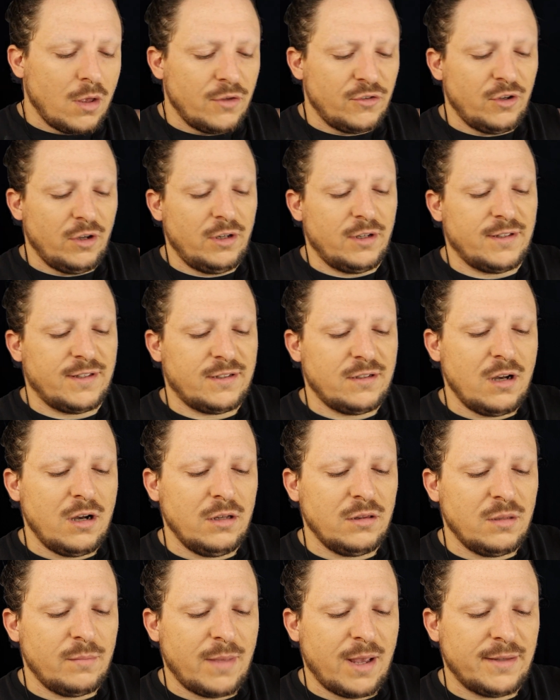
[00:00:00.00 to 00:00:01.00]
So I'm going to
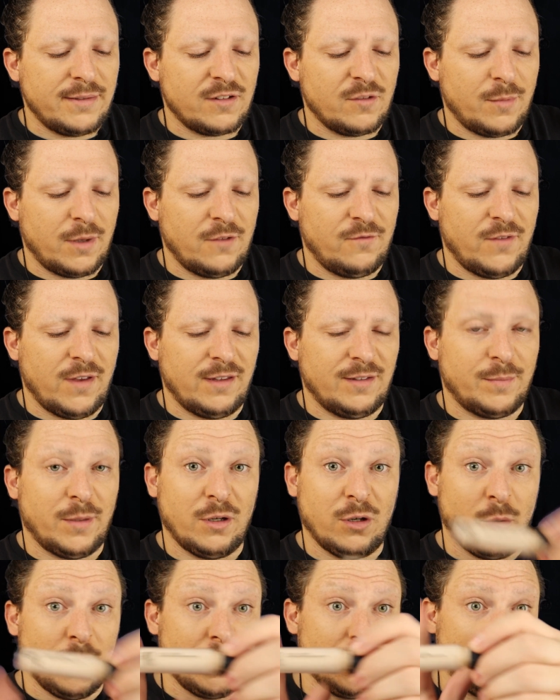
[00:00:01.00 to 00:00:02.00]
start the mask of my face by going